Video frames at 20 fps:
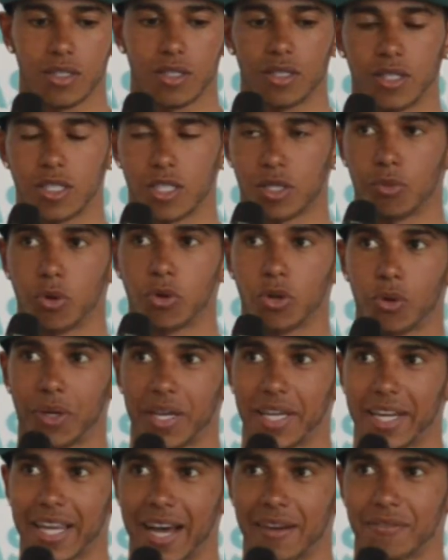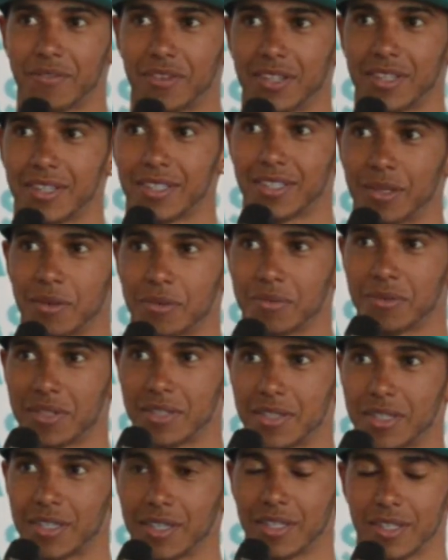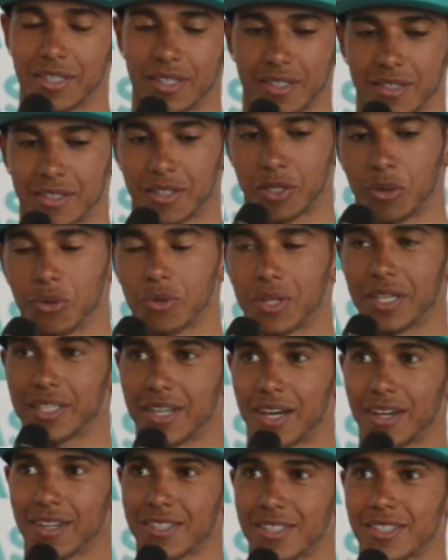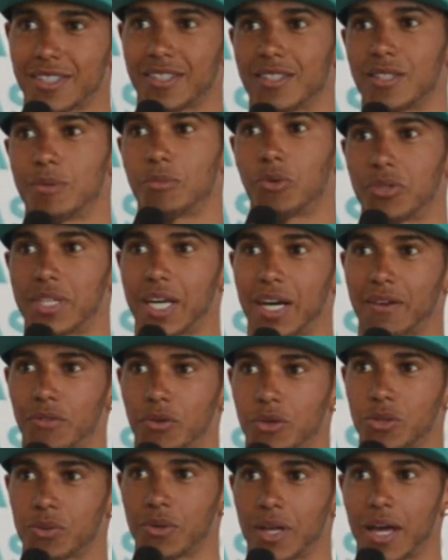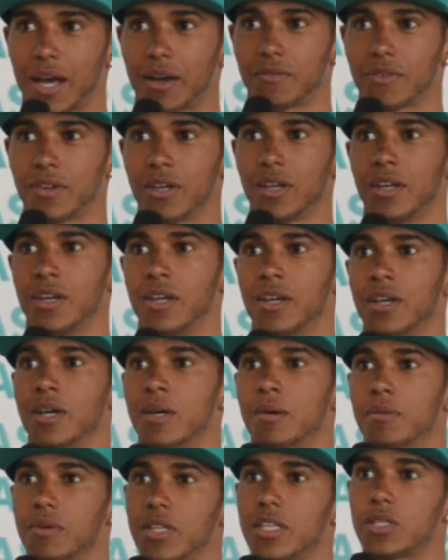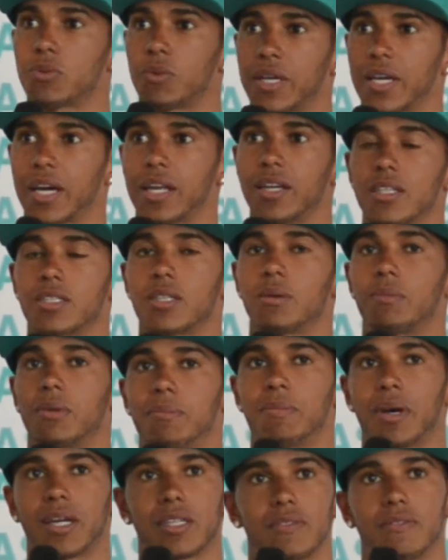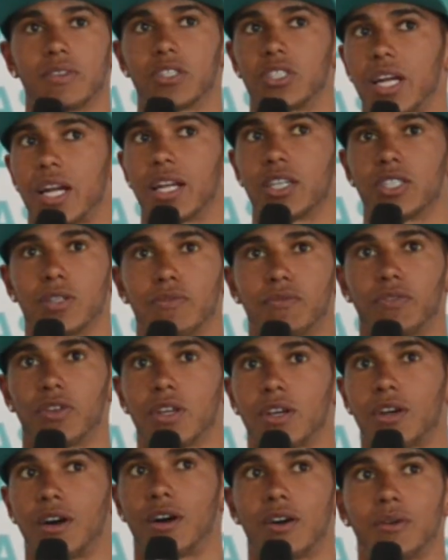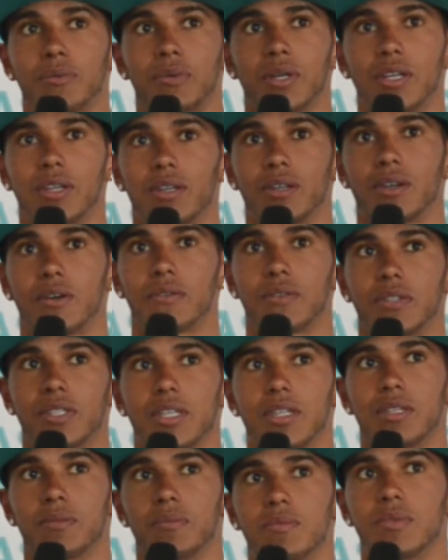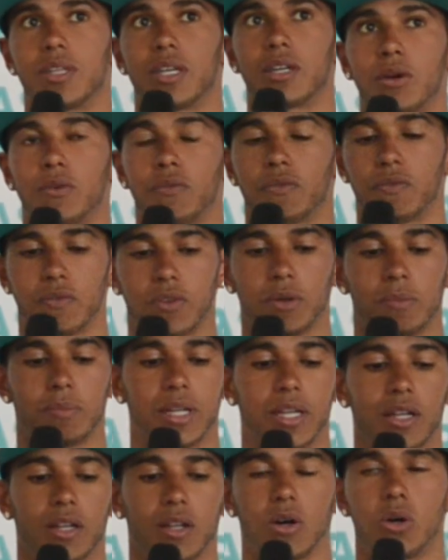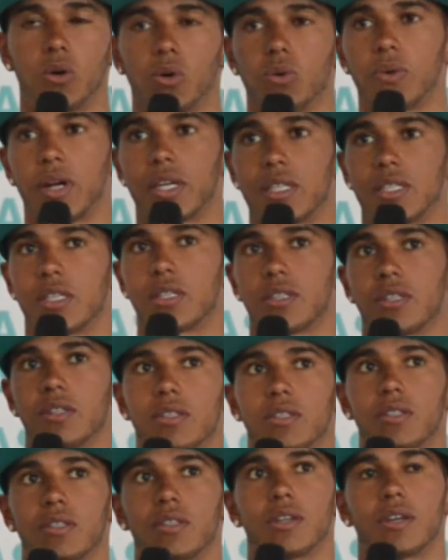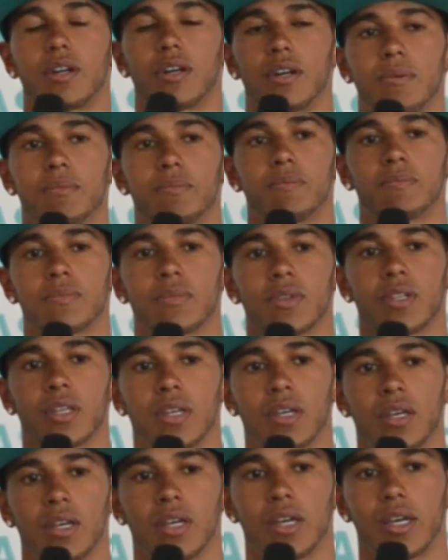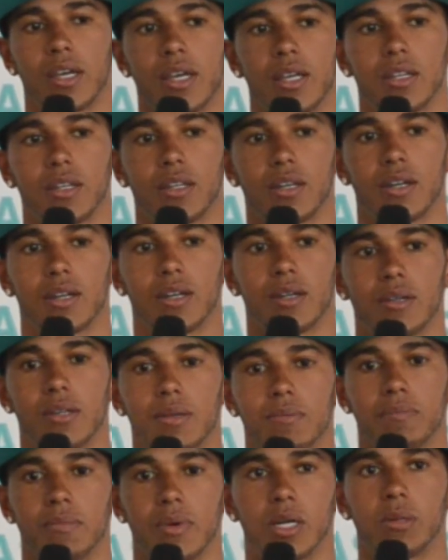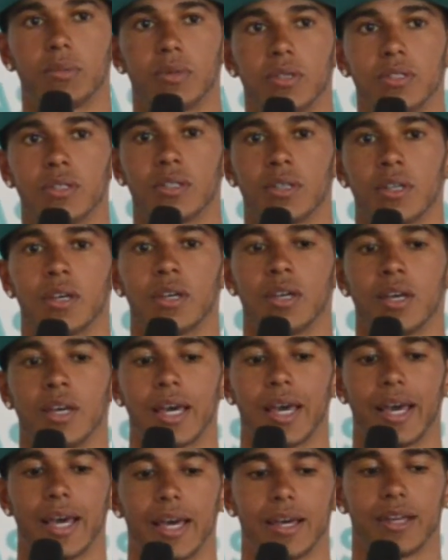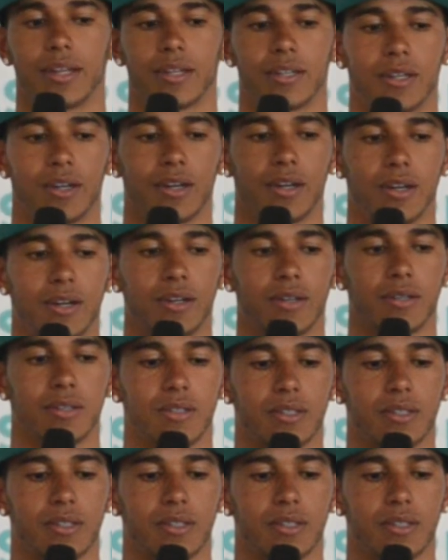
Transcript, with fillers: the smaller we can have the, the, the, the, cooling ducts, the more downforce we'll have. But this weekend is going to be massively challenging for the car. We obviously, Nico completed the whole race distance um, in, uh, in Melbourne, and uh,